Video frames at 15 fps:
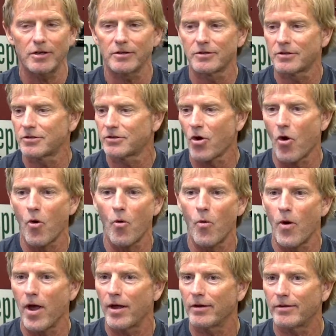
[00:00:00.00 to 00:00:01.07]
So
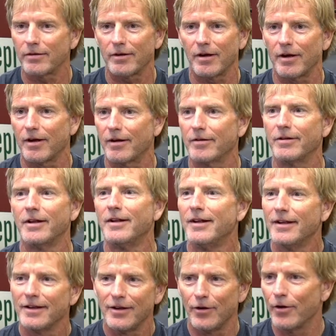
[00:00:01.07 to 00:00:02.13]
went, uh,
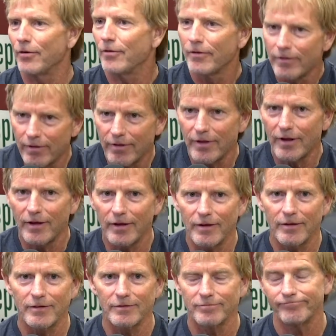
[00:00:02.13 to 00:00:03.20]
you know,
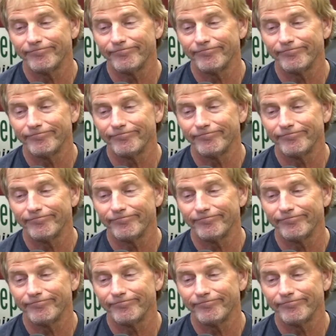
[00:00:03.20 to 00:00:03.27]
the,